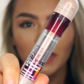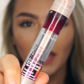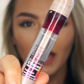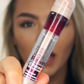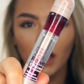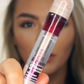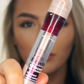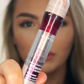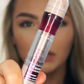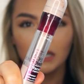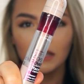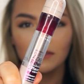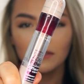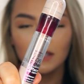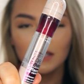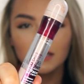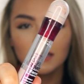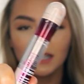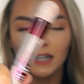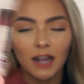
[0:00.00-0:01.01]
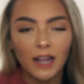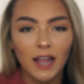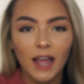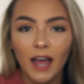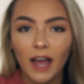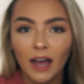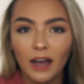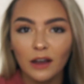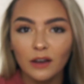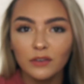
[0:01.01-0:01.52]
how many of these that I
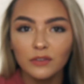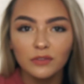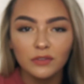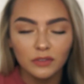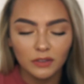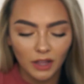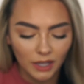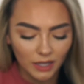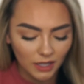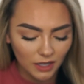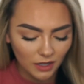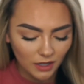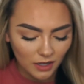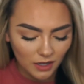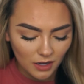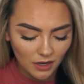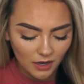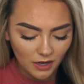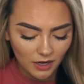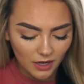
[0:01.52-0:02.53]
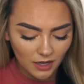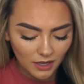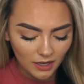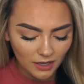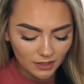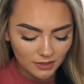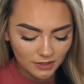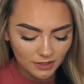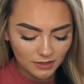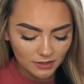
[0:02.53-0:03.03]
have. Like,
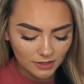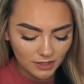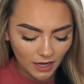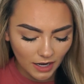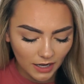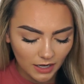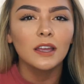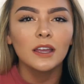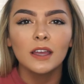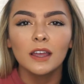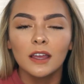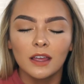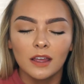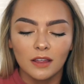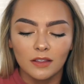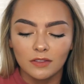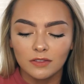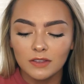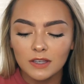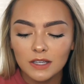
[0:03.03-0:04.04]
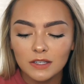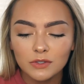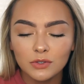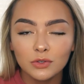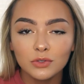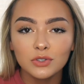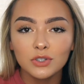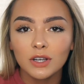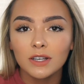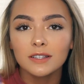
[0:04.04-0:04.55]
it's insane. These
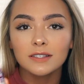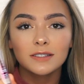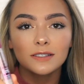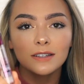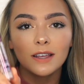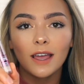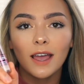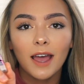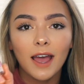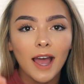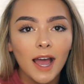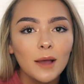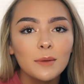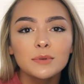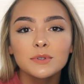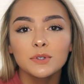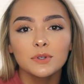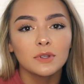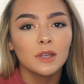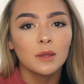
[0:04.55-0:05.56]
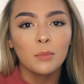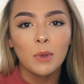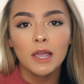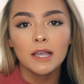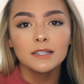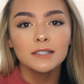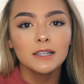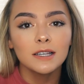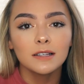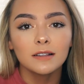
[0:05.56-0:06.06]
are just absolutely
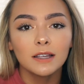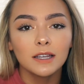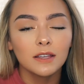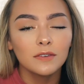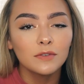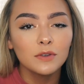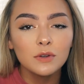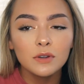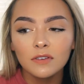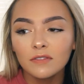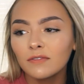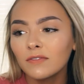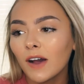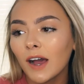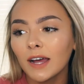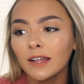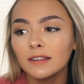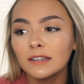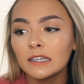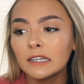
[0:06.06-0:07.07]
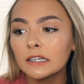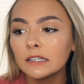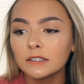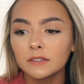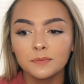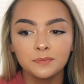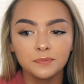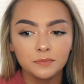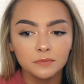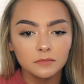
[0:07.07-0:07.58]
amazing. Like, if you can find
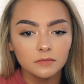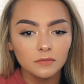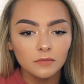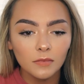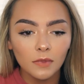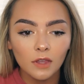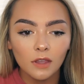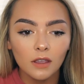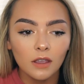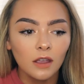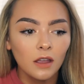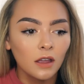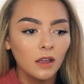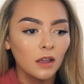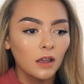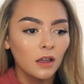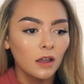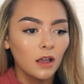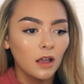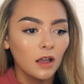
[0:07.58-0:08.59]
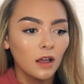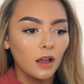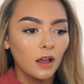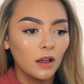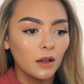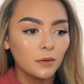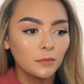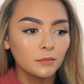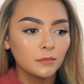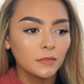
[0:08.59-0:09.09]
these
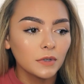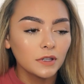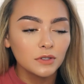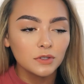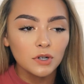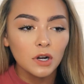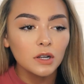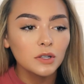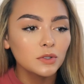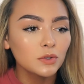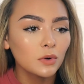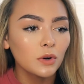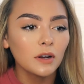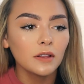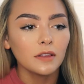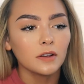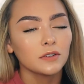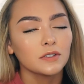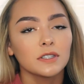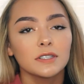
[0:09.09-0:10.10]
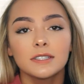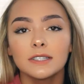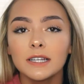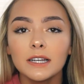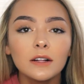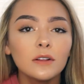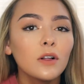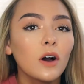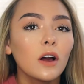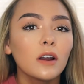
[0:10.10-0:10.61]
in the drugstore and there's a
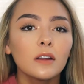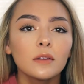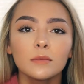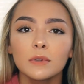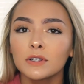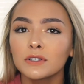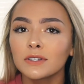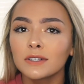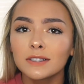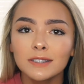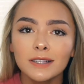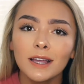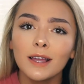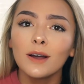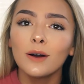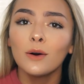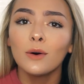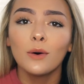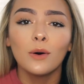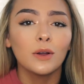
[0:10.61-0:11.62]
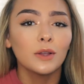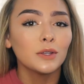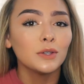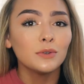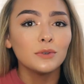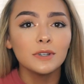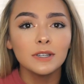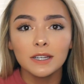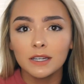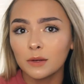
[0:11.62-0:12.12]
deal on them, there's a sale,
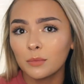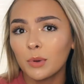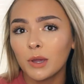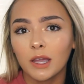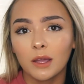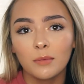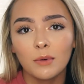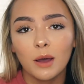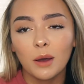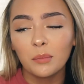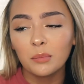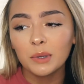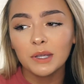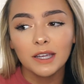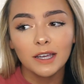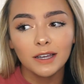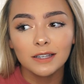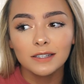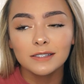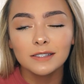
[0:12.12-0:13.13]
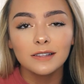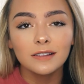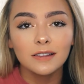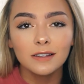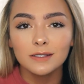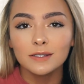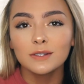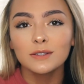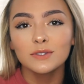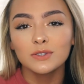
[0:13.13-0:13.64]
you need to pick them up because
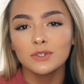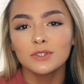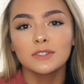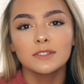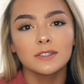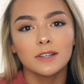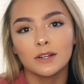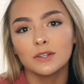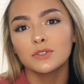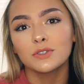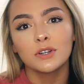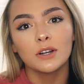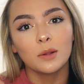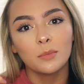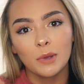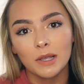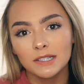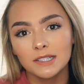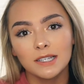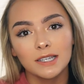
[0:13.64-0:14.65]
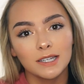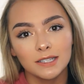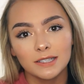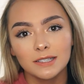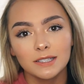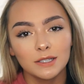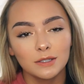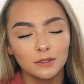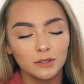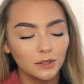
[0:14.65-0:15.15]
this is just such an amazing
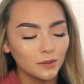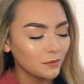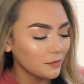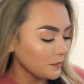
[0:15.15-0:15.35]
concealer.